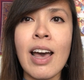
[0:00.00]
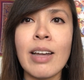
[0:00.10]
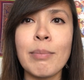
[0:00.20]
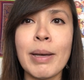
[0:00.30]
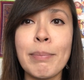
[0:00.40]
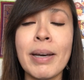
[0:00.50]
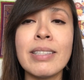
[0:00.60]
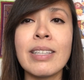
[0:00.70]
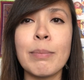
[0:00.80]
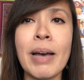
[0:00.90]
at my
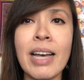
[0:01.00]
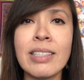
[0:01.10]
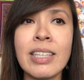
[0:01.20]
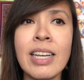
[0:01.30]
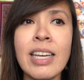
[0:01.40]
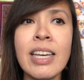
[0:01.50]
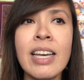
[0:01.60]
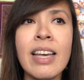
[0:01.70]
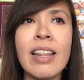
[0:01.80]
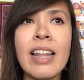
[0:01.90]
best capacity,
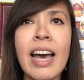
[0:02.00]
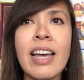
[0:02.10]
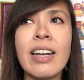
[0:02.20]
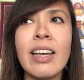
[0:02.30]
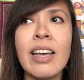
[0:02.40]
that